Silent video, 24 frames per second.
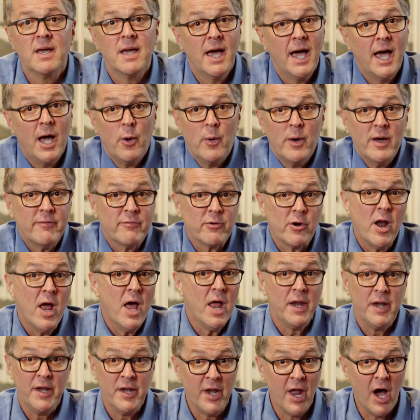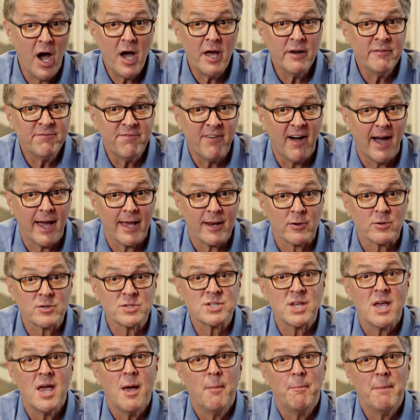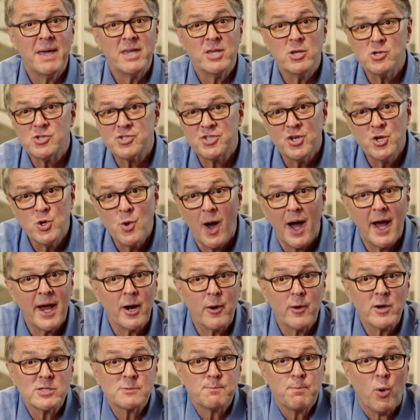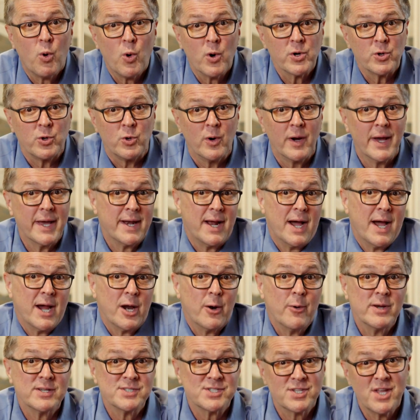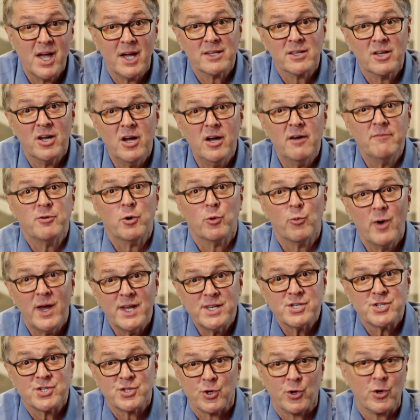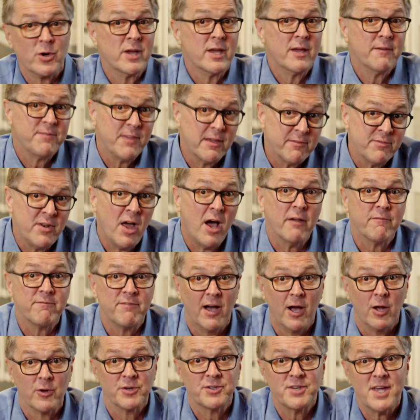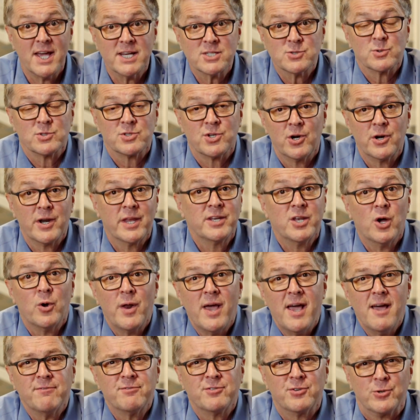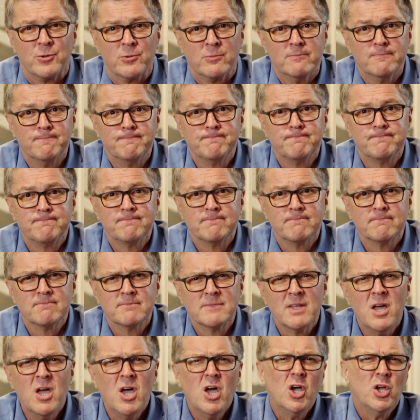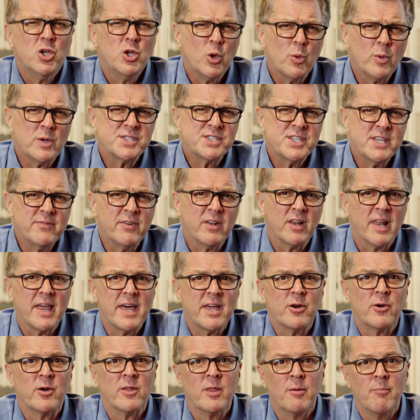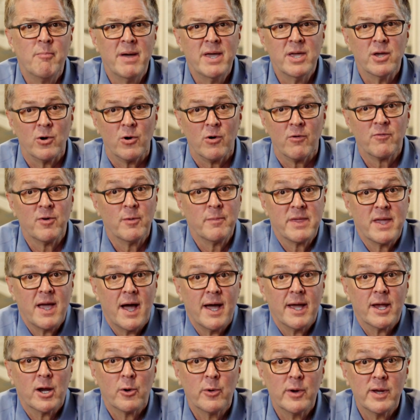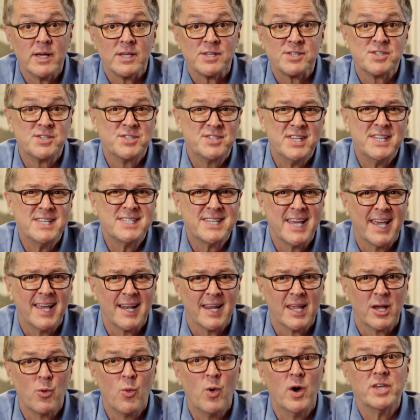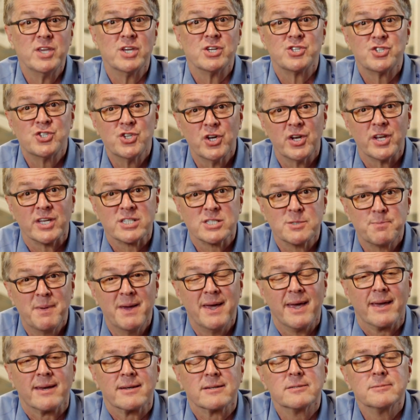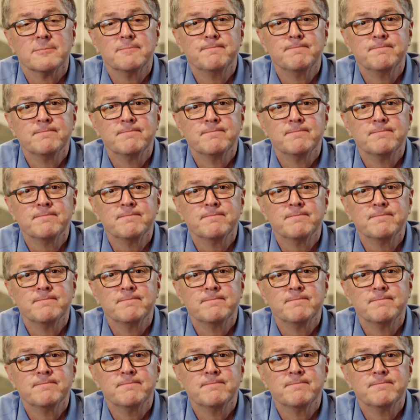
However, non-filers may use the new IRS portal at irs.gov to register if they've not filed a tax return and don't have to. You'll receive a letter in the mail from the IRS detailing what you should expect.